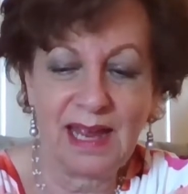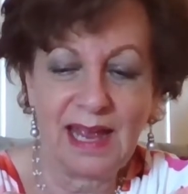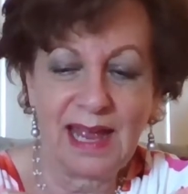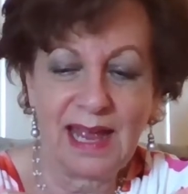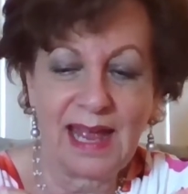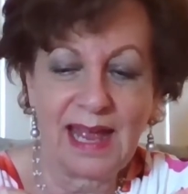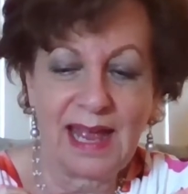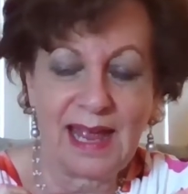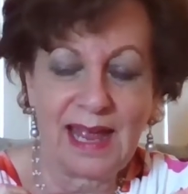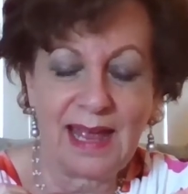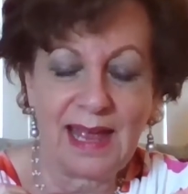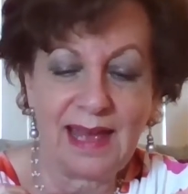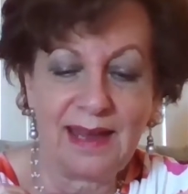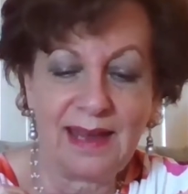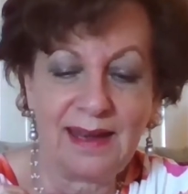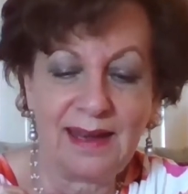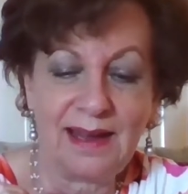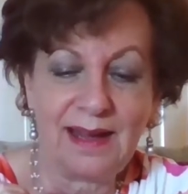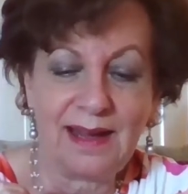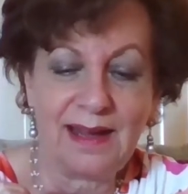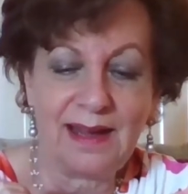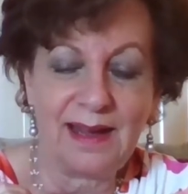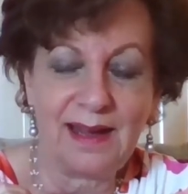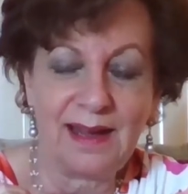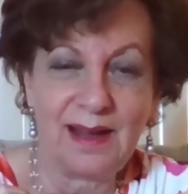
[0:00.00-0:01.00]
And
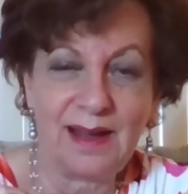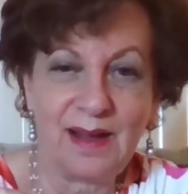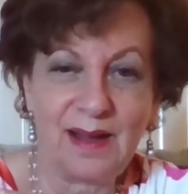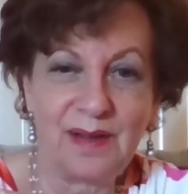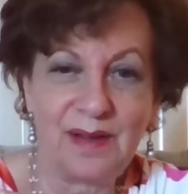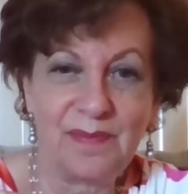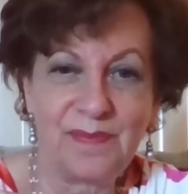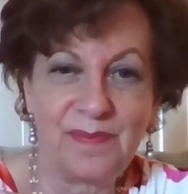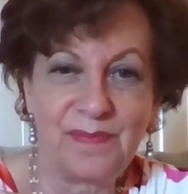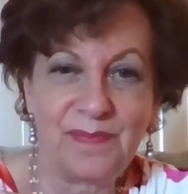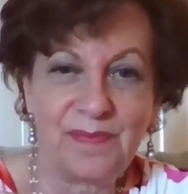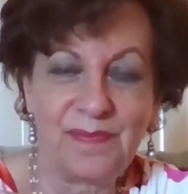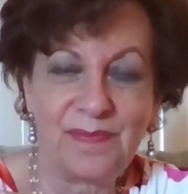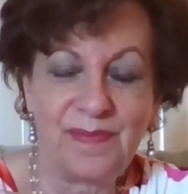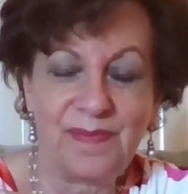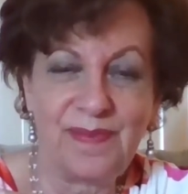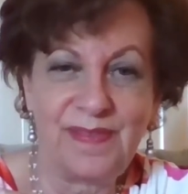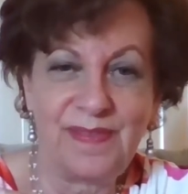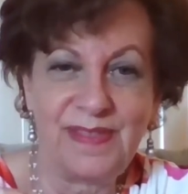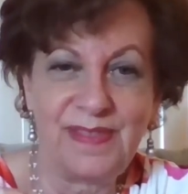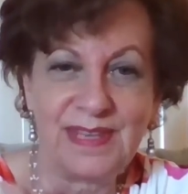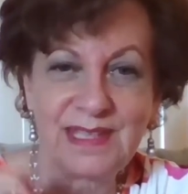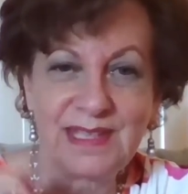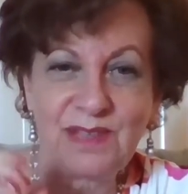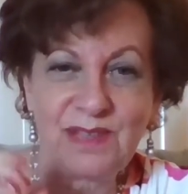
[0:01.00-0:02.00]

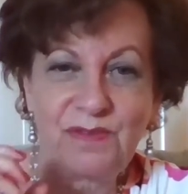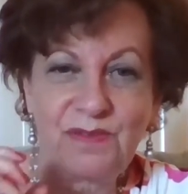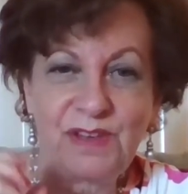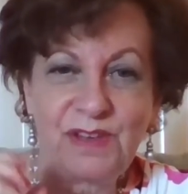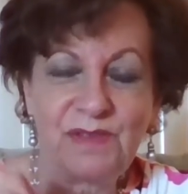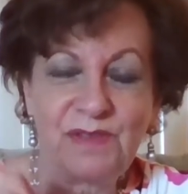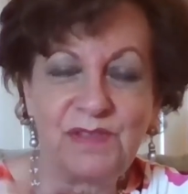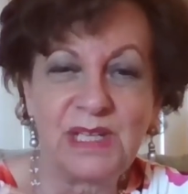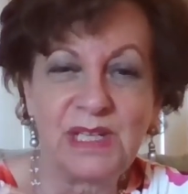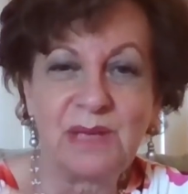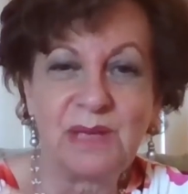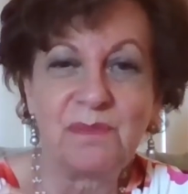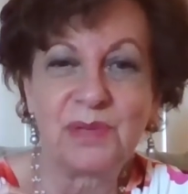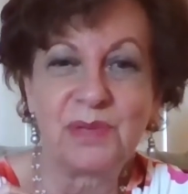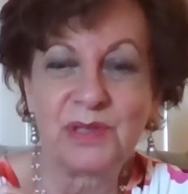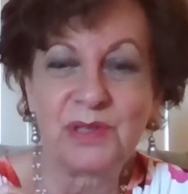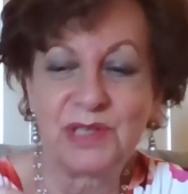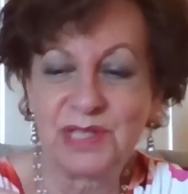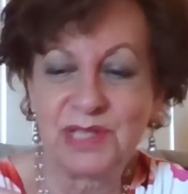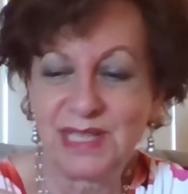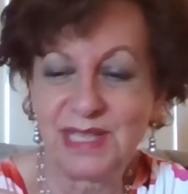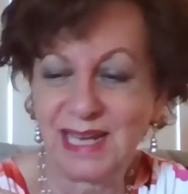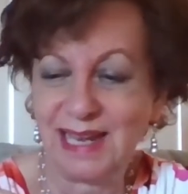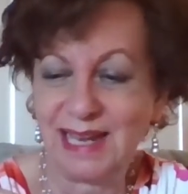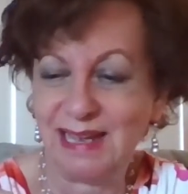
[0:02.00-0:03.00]
this
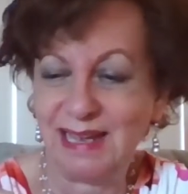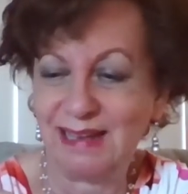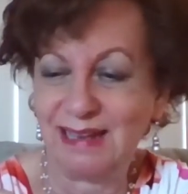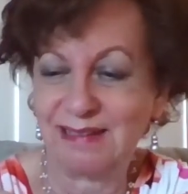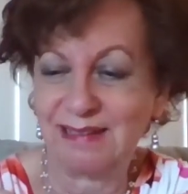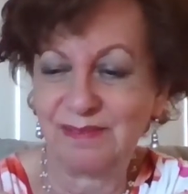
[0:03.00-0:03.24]
15%,